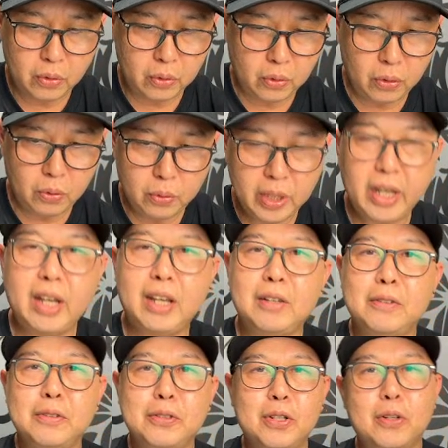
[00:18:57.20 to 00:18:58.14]

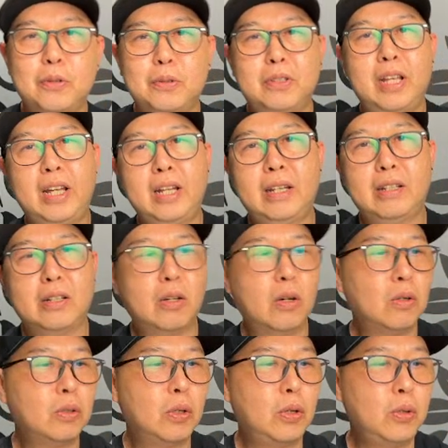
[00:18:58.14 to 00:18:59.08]
Okay, so that
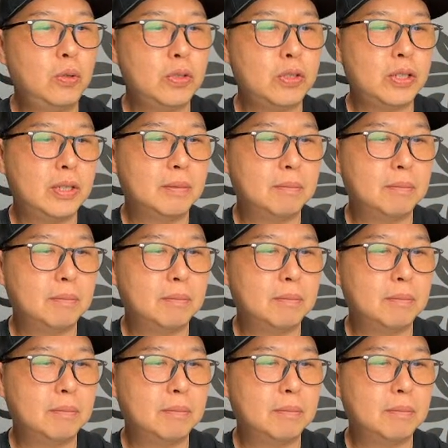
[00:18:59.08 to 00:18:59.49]
concludes